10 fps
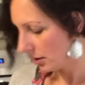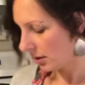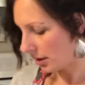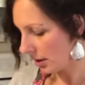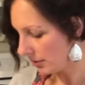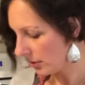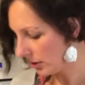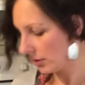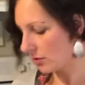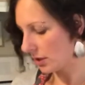And I'm
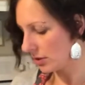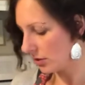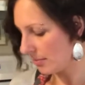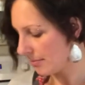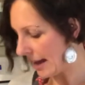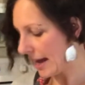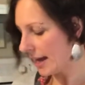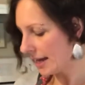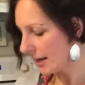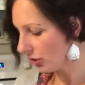just going to
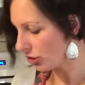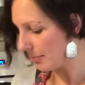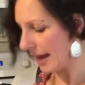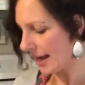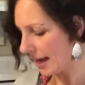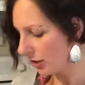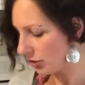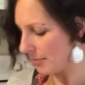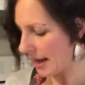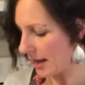mash, mash,
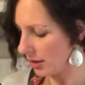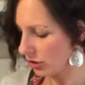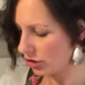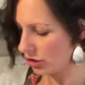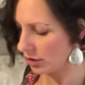mash.